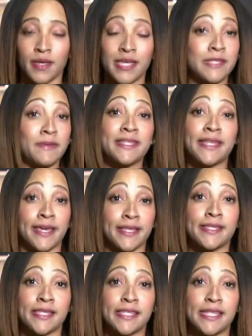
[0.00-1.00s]
It's been
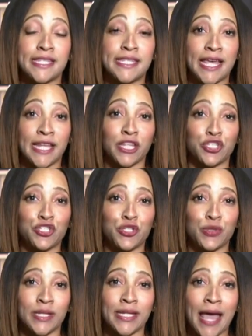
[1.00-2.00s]
days since this deadly
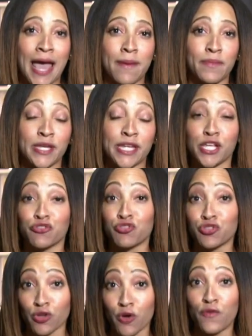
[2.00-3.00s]
shooting happened, and
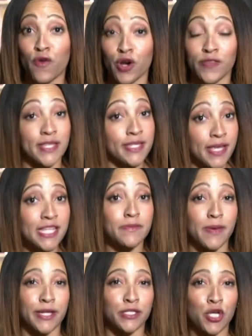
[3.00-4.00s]
so far the
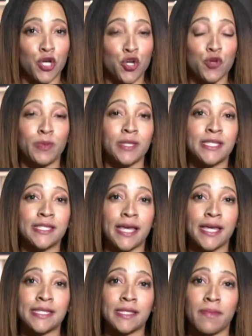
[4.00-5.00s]
suspect, who police
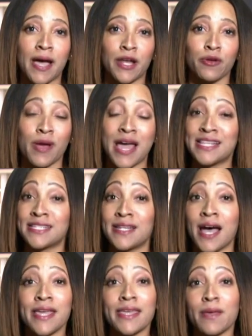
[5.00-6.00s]
say is a minor, has
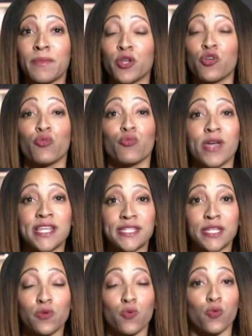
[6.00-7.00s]
not yet been
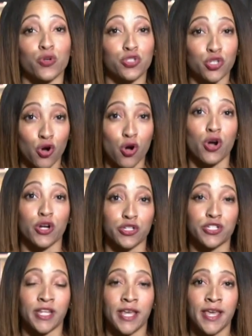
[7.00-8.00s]
arrested or
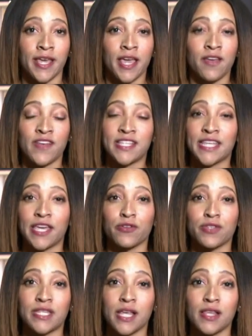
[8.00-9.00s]
charged.
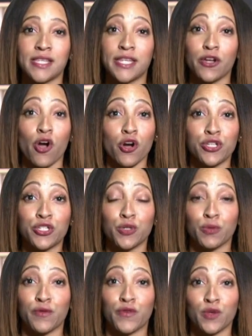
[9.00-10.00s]
Investigators tell us they are
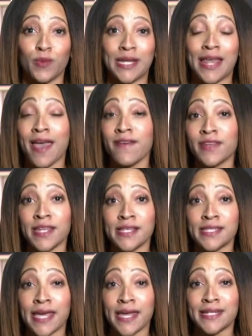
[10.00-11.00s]
still reviewing
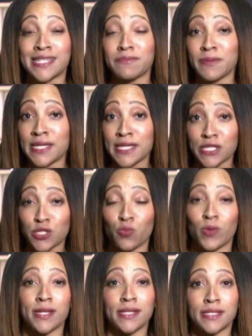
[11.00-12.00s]
evidence and speaking to
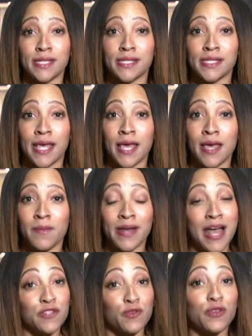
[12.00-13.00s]
witnesses,
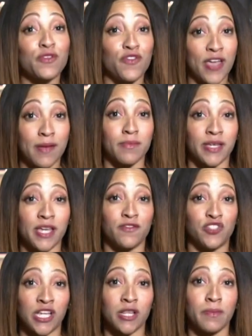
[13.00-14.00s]
but as for the family
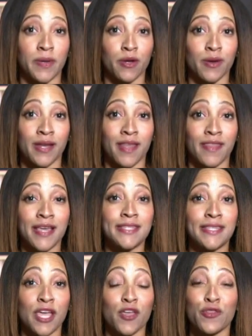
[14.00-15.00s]
of Jayla Barrett, they
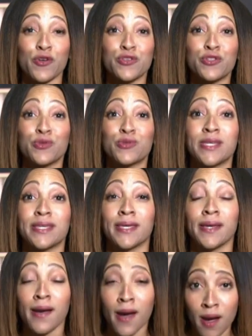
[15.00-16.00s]
say they're still
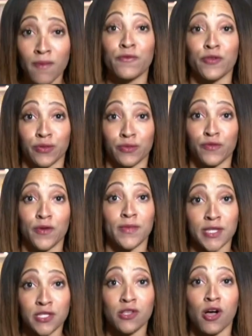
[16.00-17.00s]
seeking comfort from this